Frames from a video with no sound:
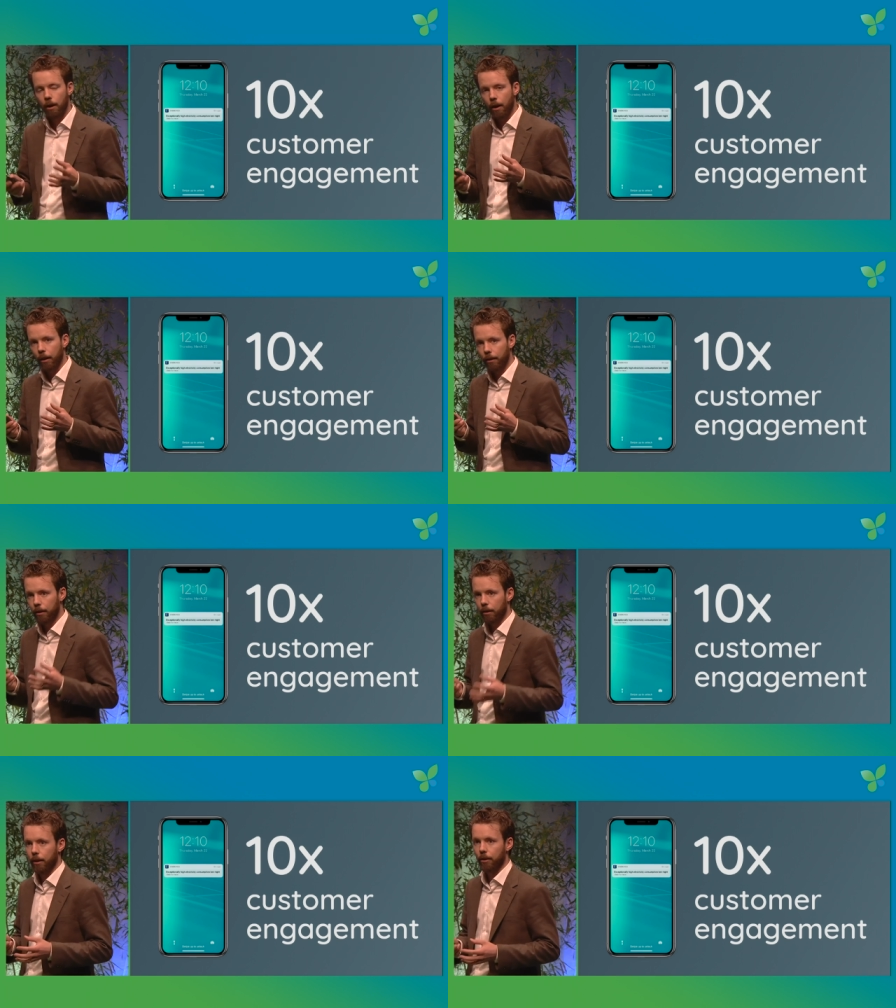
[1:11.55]
and
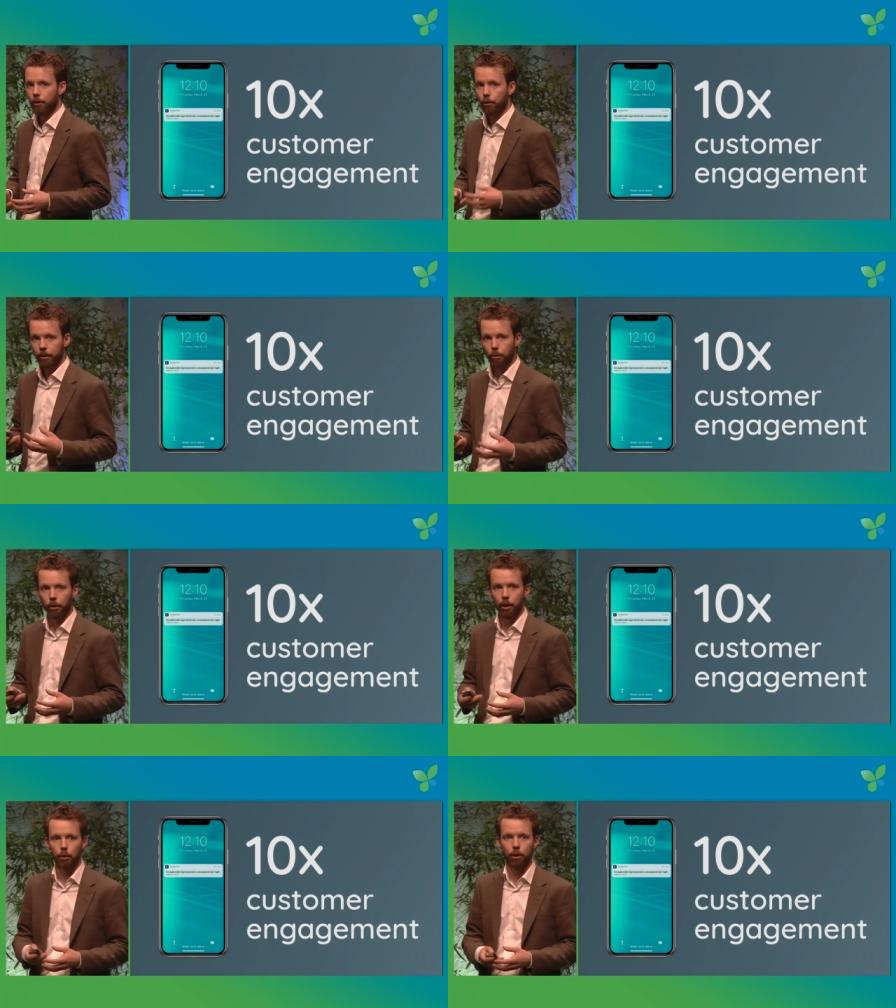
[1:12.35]
interacting with
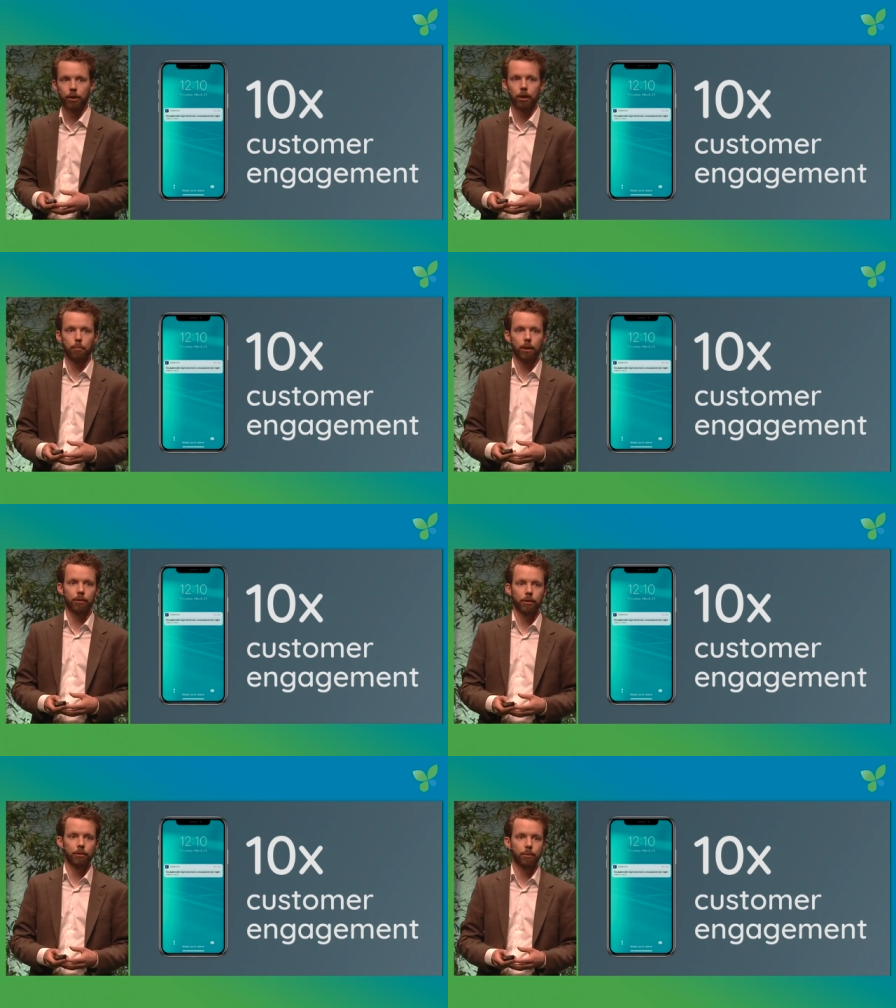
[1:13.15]
them on a daily
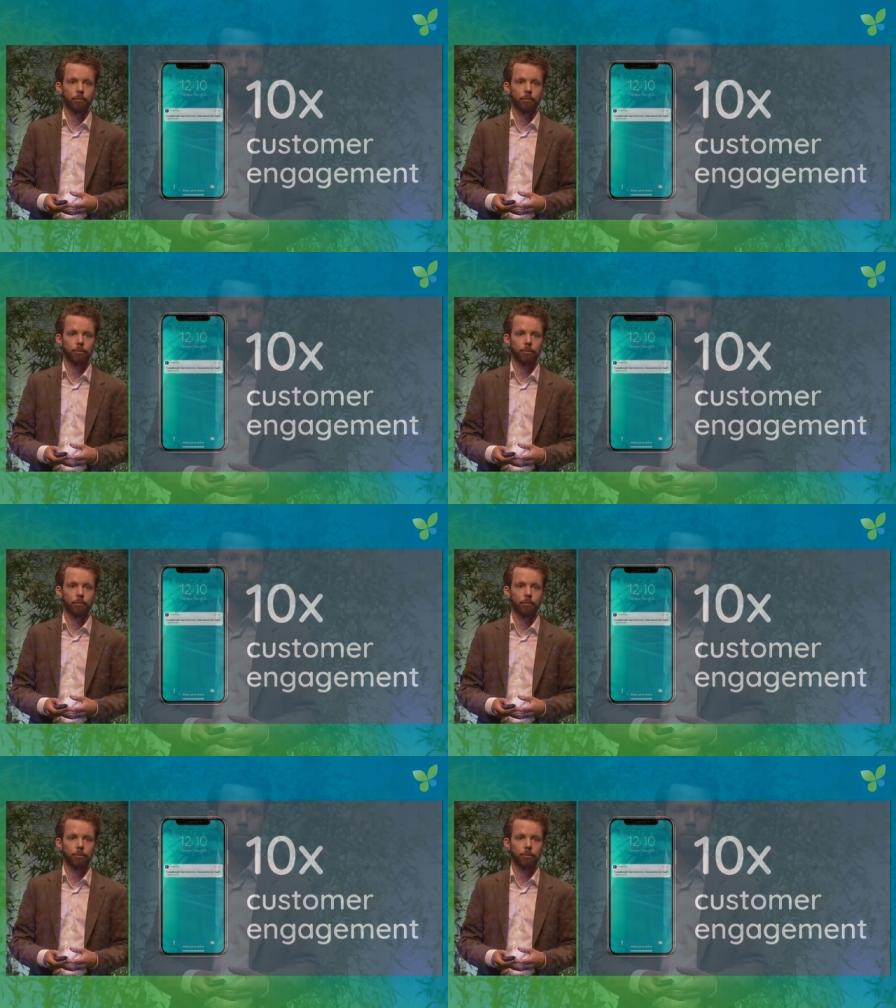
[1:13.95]
basis.